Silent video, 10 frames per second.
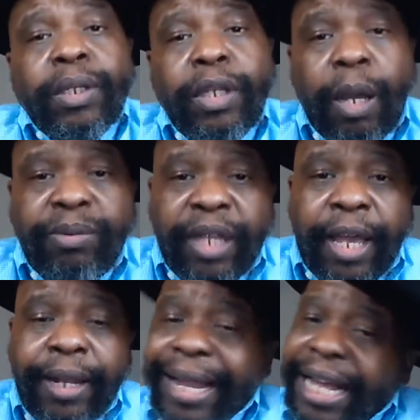You know what I'm
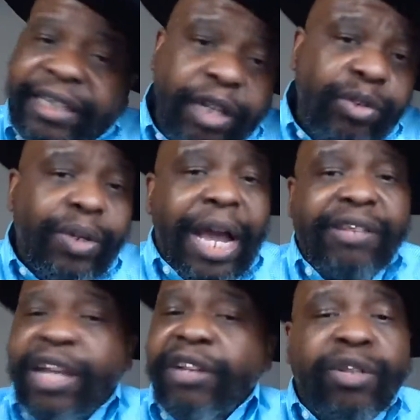saying? And like I tell you
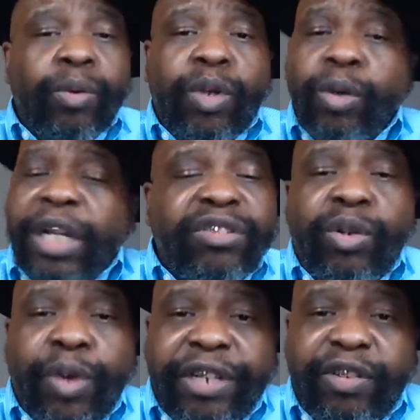guys, there's no
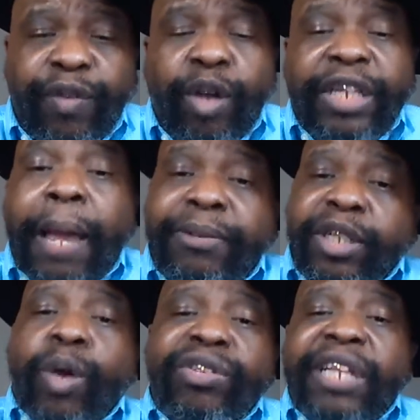greatest of all time as
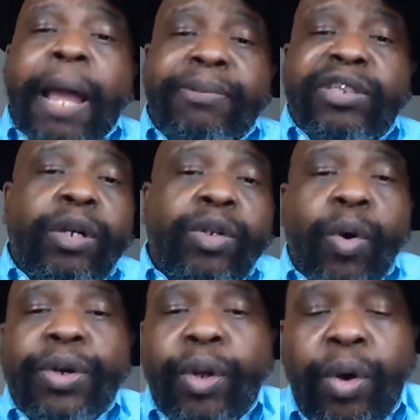long as time is still
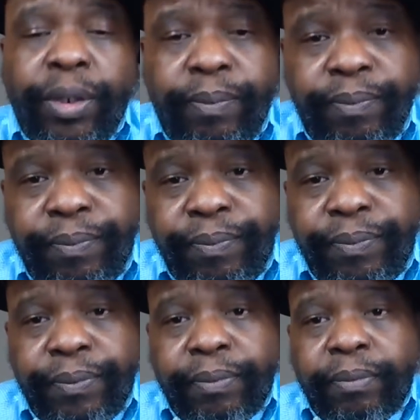going on.
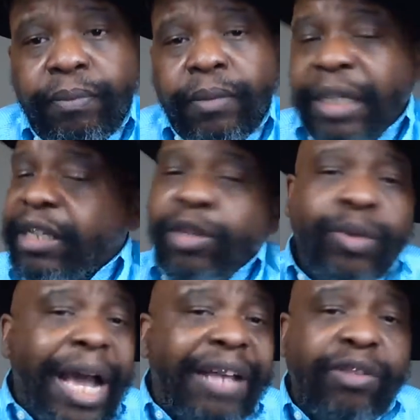I tell you
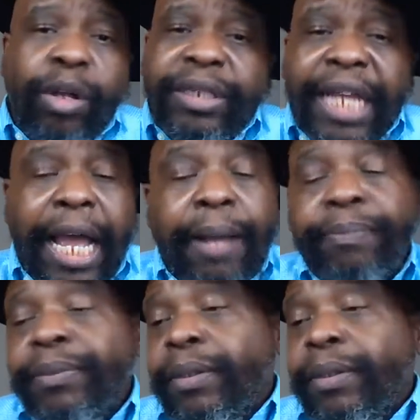guys all the time,